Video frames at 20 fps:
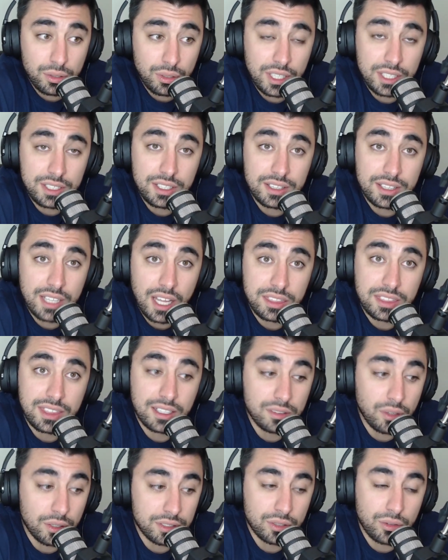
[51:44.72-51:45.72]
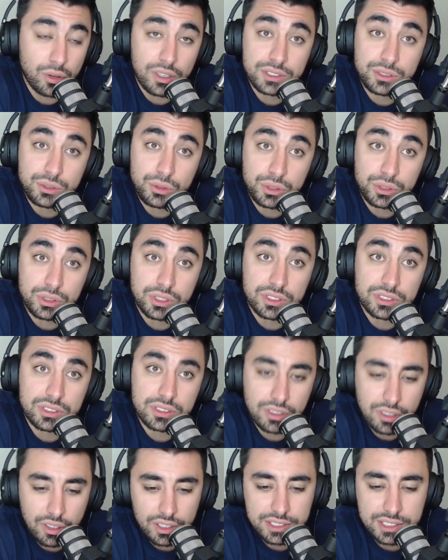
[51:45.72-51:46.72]
He did nothing. Like, the guy's useless.
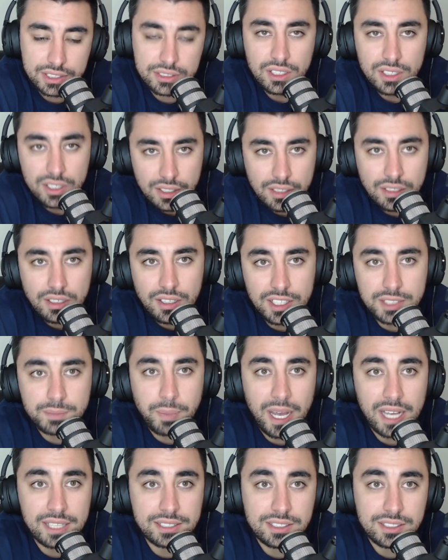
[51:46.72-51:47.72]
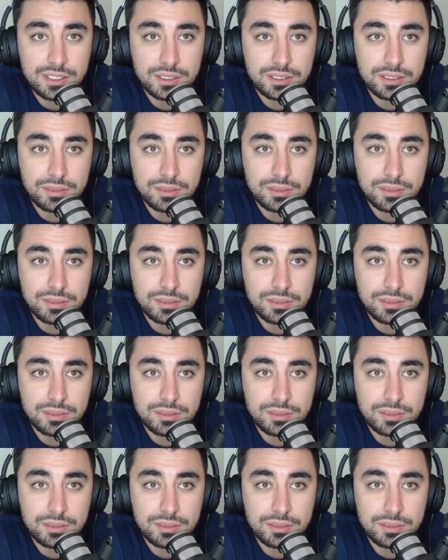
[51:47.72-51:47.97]
He's past his...